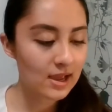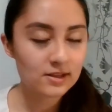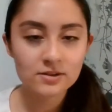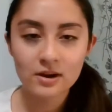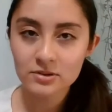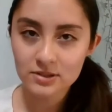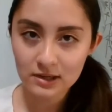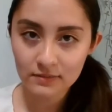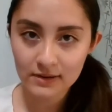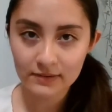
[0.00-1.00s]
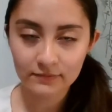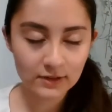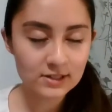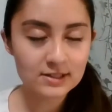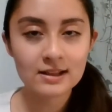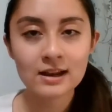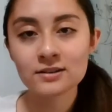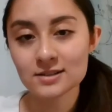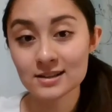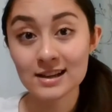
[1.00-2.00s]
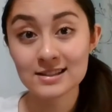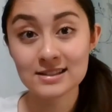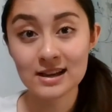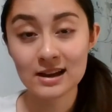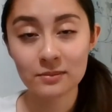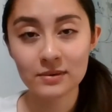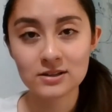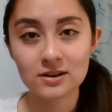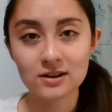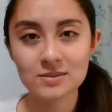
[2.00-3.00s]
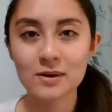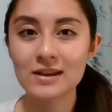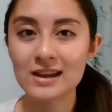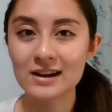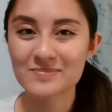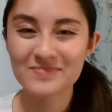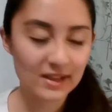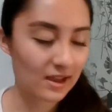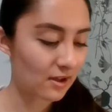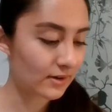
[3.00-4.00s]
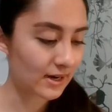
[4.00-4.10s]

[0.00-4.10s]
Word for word: So I'm just gonna read it first and then I'll discuss uh, what he talks about here. All right,